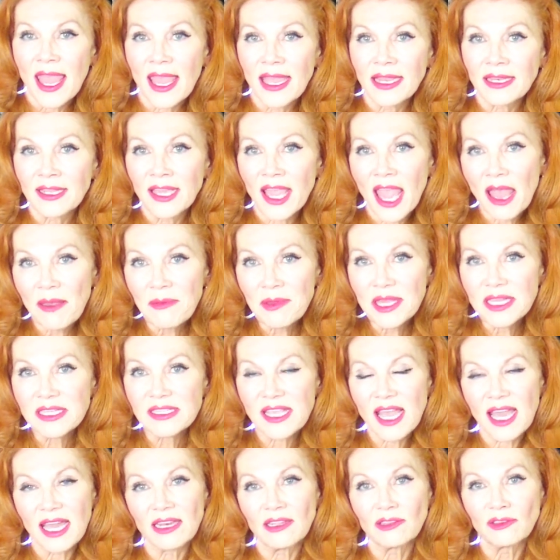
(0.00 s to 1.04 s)
And Gabby
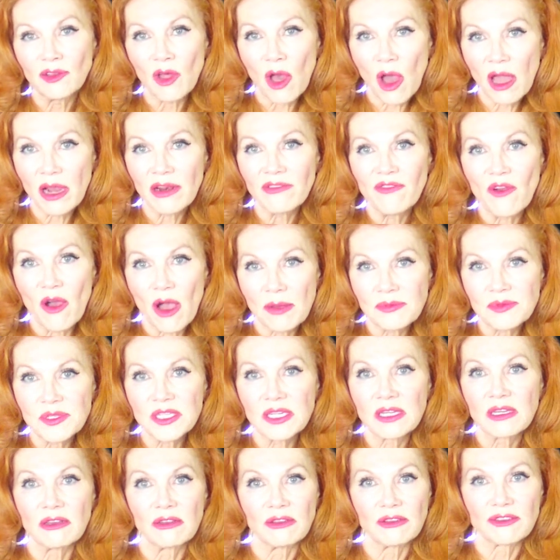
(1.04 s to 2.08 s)
has had a lot of
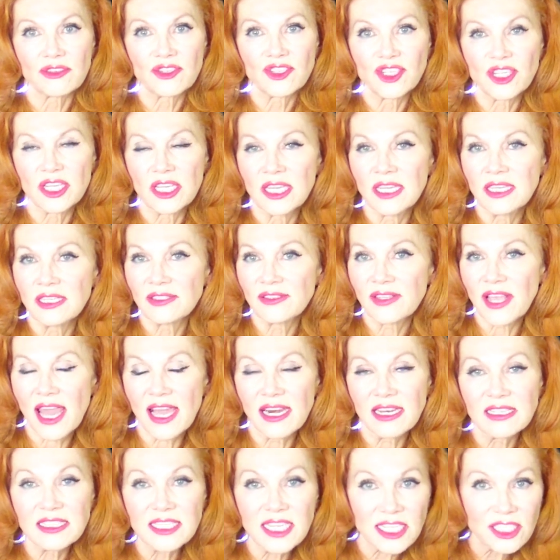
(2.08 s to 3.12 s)
obstacles. She's
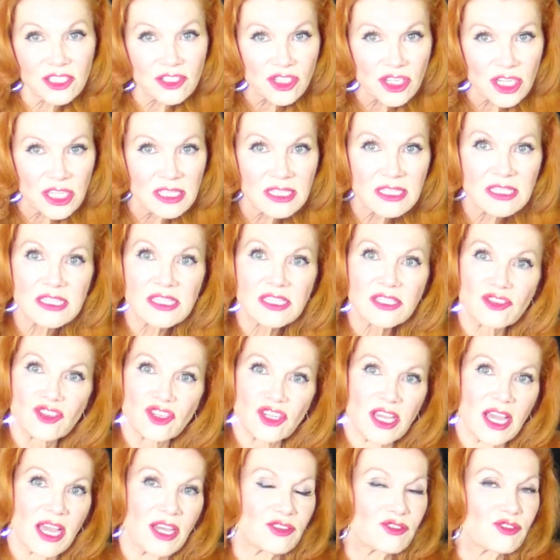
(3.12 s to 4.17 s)
had addictions,
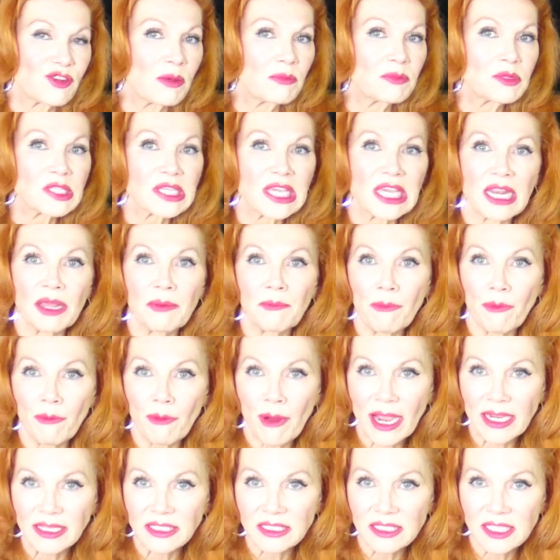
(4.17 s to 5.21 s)
she had troubles getting
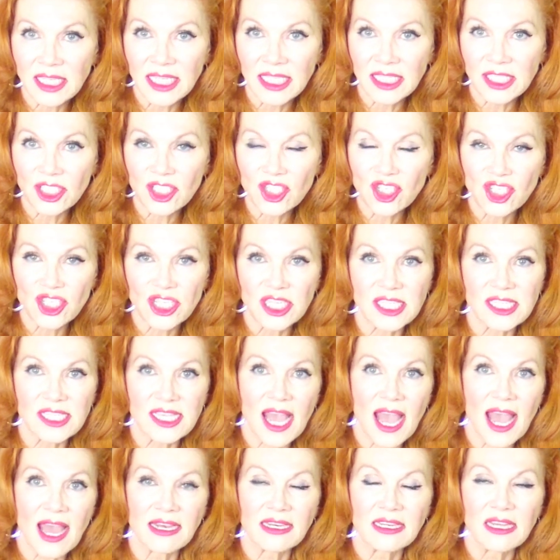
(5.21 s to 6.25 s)
pregnant,
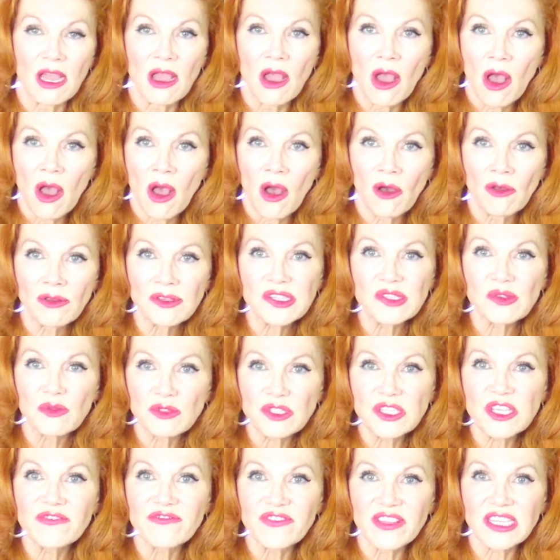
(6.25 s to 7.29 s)
she's had all
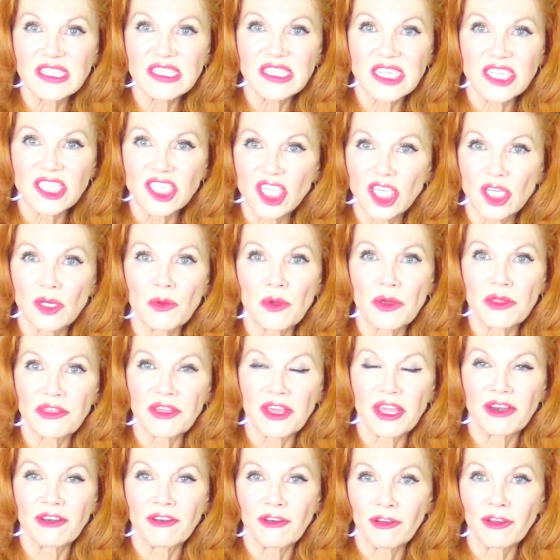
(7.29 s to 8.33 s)
sorts of things to deal
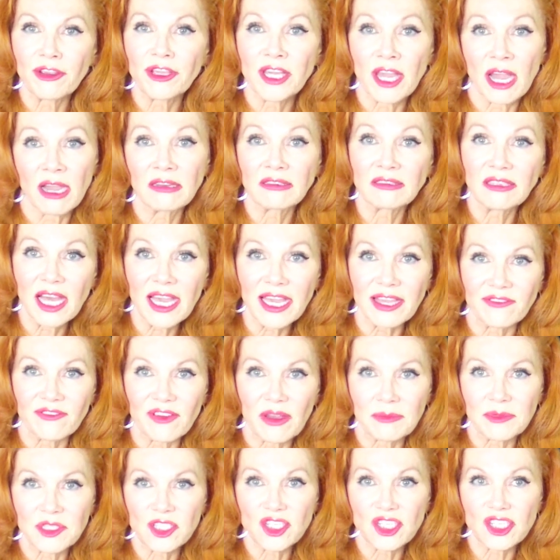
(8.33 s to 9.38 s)
with in her young
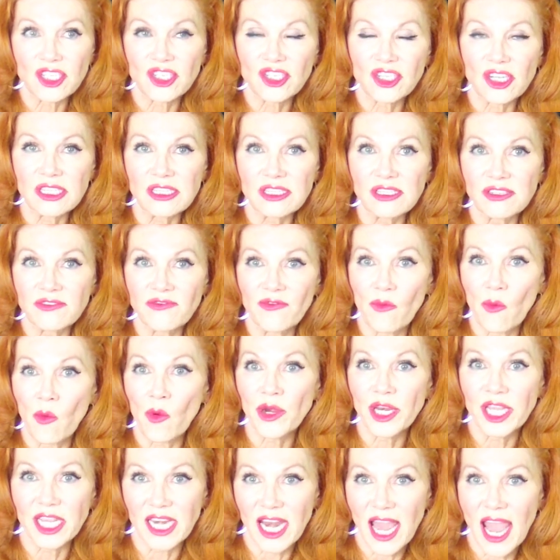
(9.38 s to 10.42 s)
life. I mean, she's just
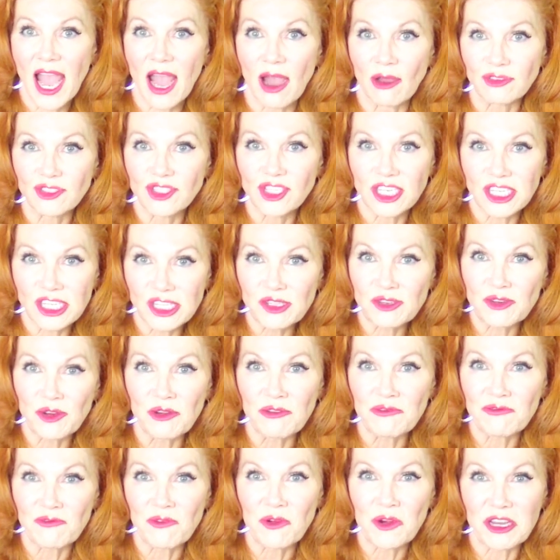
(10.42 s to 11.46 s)
40 now. She just
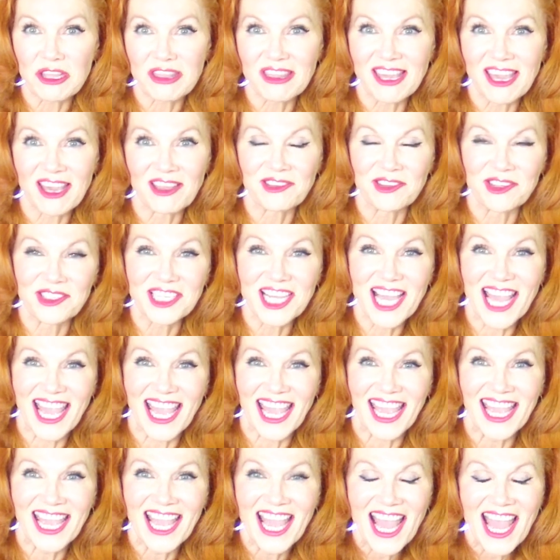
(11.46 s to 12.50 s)
turned 40 the other
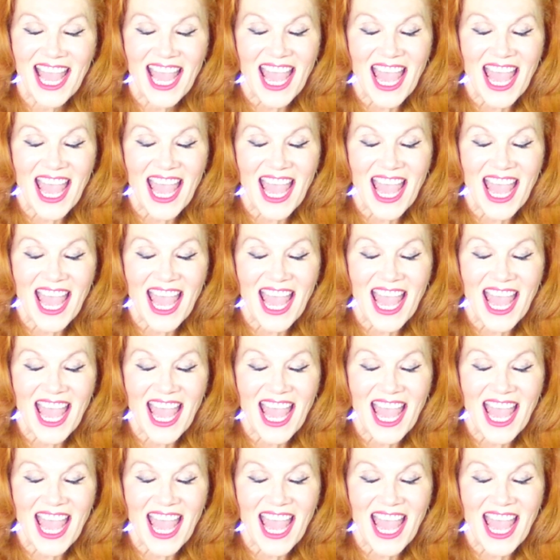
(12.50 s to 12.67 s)
day.